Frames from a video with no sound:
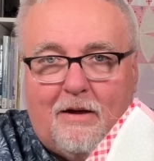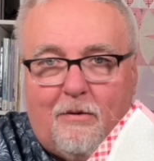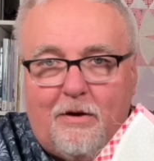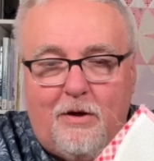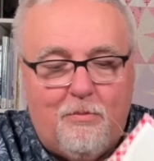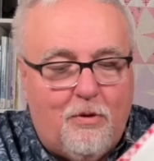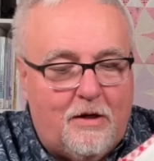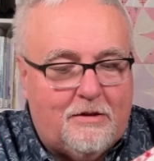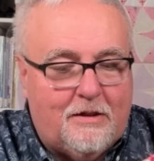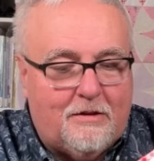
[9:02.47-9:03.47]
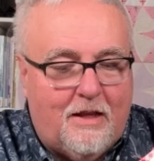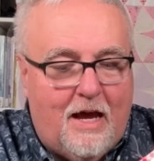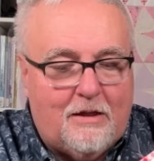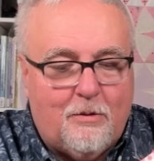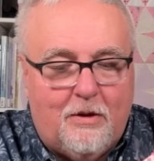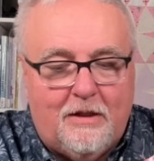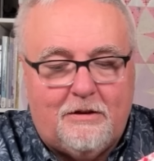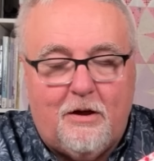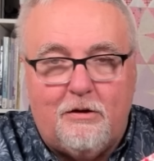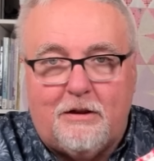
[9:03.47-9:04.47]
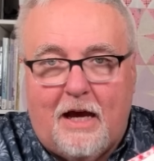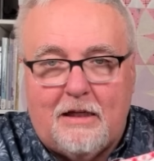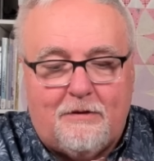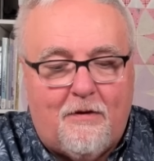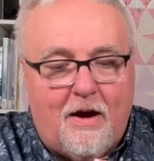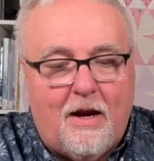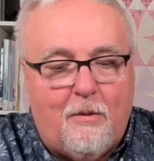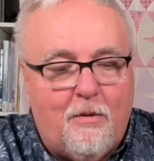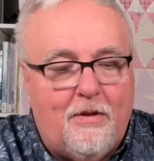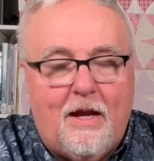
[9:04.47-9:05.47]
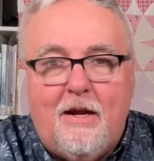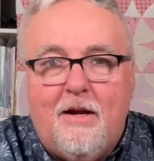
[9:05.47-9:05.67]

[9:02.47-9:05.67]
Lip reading: When you press this last one, it's so satisfying when they